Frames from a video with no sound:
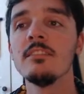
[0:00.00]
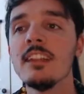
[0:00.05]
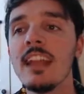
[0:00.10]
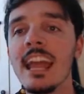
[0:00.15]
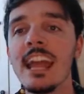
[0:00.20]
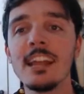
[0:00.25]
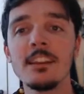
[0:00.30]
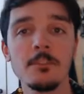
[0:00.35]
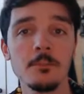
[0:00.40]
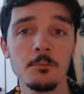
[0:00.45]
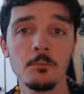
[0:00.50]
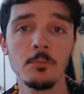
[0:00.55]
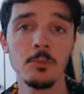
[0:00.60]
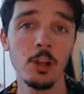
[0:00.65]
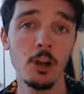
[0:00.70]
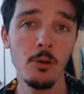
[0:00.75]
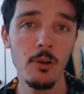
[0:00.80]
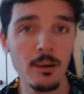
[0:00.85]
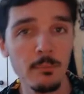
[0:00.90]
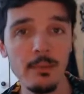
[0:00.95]
And
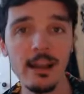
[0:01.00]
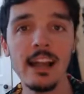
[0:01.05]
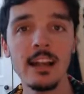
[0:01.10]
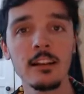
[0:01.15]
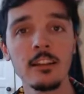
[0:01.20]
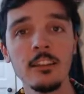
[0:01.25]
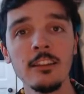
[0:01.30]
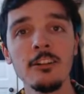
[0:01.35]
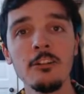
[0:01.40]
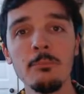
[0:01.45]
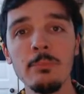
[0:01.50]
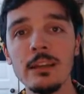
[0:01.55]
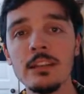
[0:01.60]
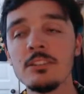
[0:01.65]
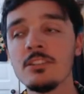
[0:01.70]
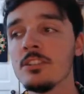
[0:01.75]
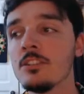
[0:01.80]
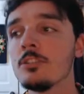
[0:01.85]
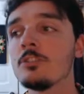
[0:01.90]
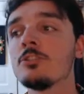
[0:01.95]
going back a little bit
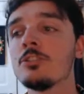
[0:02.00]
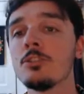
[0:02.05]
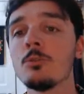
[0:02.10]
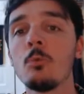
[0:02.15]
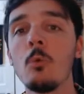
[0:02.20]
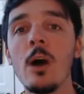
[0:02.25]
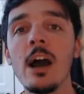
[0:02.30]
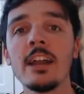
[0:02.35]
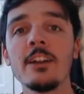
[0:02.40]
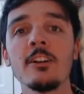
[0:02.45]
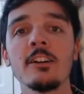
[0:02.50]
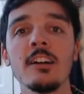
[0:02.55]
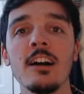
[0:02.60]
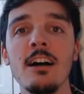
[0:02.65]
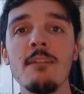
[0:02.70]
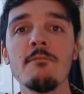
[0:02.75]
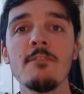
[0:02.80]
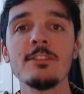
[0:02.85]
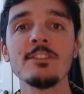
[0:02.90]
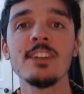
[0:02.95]
to wider
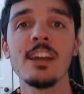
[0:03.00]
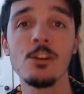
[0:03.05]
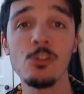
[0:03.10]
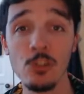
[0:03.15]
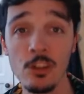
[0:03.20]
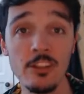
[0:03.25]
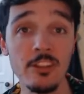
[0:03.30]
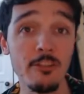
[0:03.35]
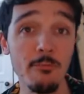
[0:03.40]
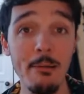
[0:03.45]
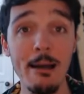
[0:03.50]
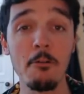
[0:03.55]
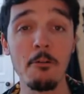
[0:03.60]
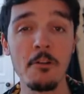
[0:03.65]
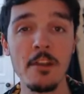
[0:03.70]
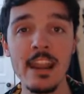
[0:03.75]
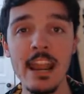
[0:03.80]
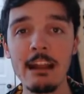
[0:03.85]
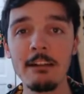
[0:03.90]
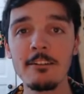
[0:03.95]
conversations about
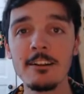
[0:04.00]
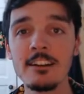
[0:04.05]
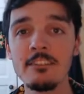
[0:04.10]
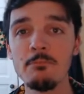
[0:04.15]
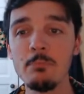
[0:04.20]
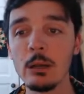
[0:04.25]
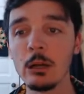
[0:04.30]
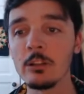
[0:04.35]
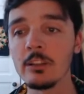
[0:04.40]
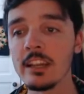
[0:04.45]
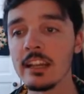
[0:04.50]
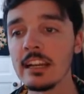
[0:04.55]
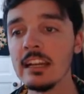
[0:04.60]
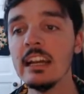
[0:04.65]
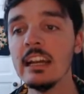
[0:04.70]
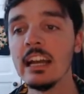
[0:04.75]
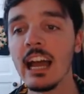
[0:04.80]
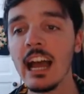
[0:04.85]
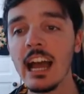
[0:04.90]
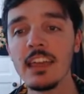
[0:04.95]
narrative building,
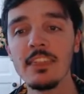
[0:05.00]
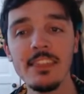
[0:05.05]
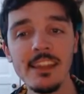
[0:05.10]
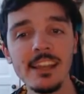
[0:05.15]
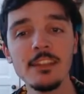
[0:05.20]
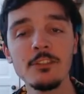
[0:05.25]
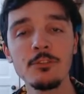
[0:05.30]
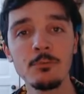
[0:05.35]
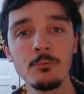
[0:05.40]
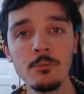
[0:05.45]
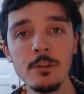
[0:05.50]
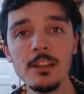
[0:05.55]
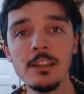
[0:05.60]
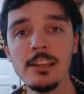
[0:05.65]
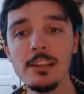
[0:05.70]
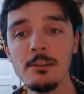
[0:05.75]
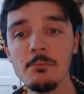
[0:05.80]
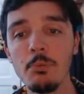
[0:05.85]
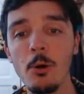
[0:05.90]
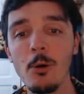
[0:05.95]
I think it's really
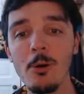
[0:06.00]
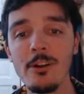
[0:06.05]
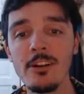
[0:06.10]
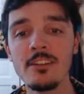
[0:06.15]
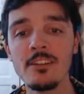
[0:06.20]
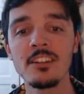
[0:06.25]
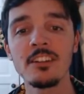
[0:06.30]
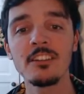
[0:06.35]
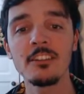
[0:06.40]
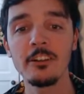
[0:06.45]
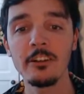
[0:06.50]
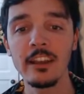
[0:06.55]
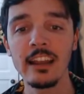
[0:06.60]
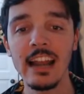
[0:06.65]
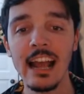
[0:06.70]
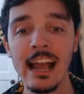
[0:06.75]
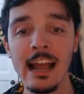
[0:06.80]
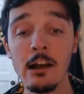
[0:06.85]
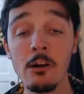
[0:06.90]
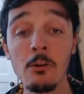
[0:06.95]
important to look at
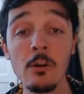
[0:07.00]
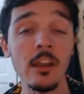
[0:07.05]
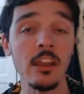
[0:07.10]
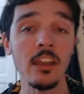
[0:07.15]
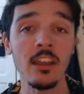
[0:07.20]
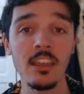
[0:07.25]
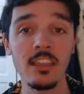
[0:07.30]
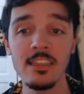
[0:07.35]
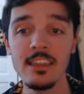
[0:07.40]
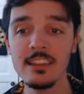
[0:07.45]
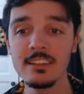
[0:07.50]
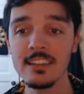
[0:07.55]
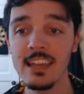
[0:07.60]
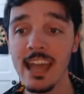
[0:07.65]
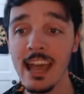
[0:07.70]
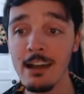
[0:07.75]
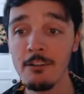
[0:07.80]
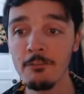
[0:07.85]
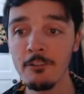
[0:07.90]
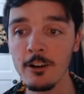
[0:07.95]
how this
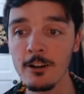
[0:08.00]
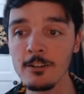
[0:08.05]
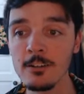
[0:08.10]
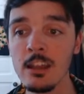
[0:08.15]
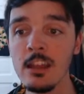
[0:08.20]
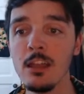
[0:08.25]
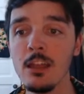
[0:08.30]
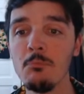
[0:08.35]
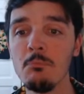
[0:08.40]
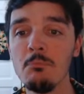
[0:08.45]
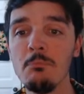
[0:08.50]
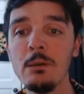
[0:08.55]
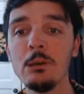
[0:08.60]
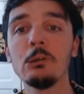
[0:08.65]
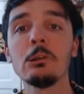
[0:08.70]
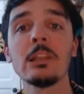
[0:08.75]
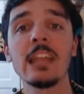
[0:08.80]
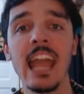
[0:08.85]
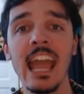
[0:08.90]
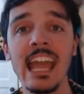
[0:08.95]
effort
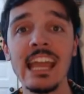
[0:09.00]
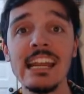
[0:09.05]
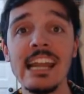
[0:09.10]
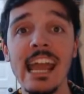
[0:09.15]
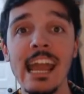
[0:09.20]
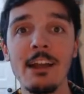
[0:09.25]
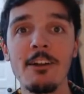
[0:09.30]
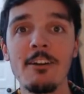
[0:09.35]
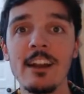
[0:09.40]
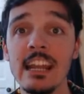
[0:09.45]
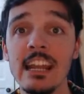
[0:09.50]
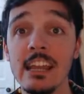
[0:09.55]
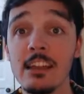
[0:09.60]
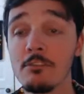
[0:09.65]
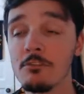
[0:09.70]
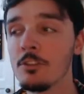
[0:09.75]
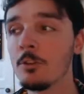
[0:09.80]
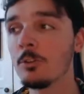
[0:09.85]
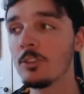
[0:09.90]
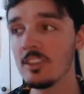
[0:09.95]
built a narrative.
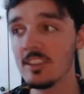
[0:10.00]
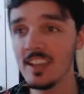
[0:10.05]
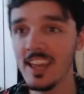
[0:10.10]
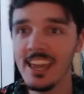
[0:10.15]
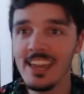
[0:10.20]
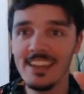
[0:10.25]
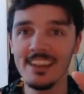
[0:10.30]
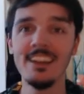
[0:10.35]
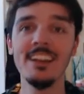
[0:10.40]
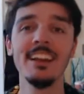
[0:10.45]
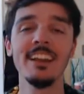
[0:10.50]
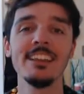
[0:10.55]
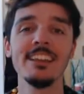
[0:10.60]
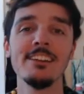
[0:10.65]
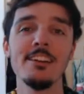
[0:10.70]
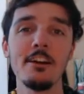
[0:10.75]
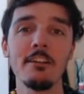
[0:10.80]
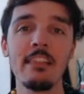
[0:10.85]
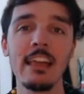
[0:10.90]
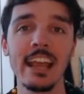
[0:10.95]
You'll see,
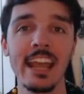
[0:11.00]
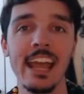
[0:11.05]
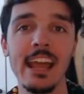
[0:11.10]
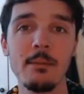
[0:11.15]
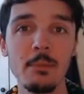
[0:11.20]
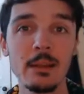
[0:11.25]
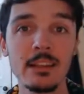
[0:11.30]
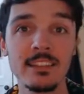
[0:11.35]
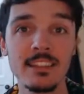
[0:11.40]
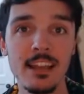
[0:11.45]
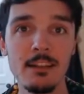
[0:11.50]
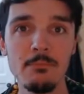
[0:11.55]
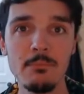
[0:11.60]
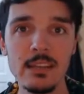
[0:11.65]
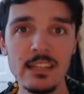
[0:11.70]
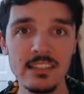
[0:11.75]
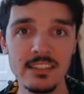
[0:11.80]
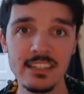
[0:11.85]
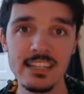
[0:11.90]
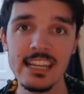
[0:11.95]
like
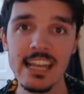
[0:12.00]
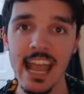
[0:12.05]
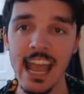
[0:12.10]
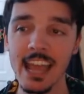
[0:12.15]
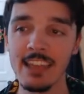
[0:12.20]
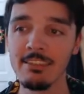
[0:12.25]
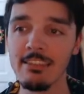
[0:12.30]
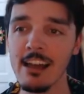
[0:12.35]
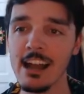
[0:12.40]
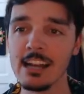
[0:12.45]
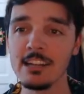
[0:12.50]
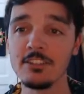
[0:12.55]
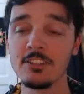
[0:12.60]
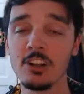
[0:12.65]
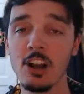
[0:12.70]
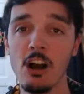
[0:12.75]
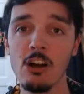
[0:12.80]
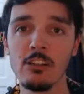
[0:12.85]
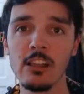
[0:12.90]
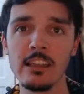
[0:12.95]
MSNBC headlines
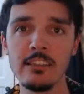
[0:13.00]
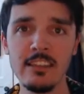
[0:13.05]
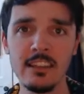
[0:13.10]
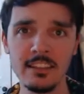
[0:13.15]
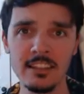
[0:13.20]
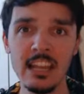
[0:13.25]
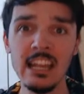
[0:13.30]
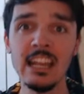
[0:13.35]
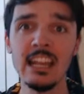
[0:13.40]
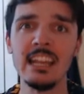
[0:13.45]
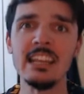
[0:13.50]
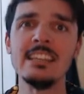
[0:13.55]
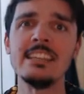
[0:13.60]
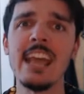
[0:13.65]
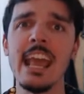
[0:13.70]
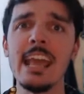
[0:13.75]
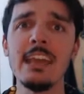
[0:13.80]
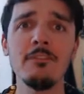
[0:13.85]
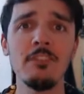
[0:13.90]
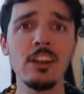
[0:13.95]
calling this
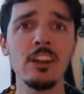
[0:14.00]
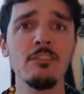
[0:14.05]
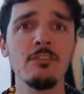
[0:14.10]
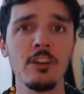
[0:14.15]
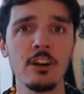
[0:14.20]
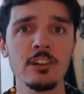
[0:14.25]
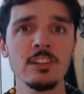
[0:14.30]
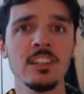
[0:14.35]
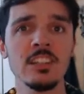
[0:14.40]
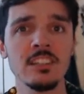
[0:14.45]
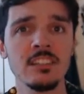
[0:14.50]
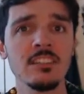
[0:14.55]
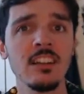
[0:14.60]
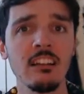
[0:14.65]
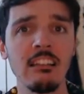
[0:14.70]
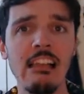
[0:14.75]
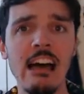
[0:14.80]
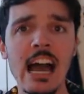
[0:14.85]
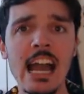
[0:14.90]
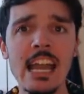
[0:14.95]
David versus
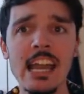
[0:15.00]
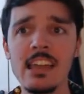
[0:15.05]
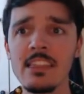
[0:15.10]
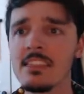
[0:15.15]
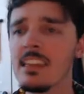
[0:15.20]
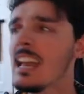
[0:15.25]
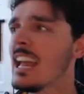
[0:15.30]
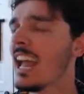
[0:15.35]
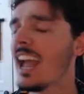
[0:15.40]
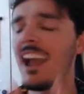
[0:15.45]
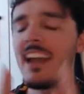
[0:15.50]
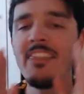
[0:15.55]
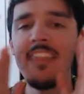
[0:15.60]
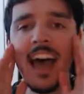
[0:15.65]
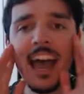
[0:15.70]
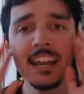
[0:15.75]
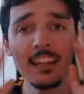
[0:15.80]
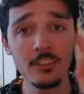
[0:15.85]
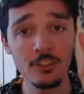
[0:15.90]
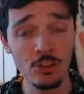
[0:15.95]
Goliath. And
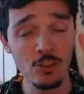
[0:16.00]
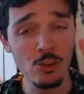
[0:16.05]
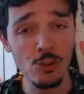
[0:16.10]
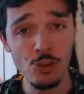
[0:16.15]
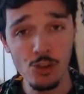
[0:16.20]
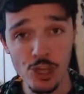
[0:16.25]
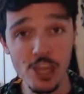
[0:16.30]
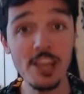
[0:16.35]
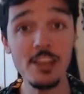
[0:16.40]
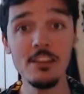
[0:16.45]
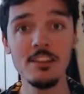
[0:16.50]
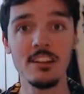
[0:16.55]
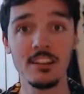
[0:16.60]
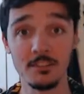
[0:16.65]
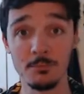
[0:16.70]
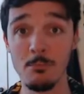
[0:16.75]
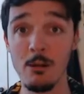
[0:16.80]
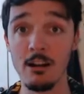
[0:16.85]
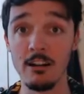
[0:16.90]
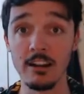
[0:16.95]
that is genius
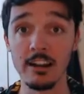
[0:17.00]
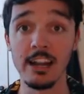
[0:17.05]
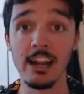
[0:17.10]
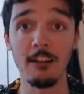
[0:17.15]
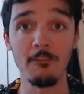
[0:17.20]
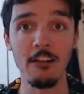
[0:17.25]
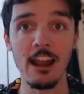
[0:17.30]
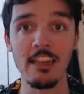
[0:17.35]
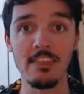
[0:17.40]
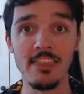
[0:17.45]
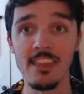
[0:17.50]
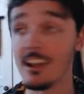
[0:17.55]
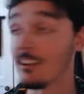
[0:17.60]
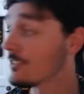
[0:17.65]
marketing right there.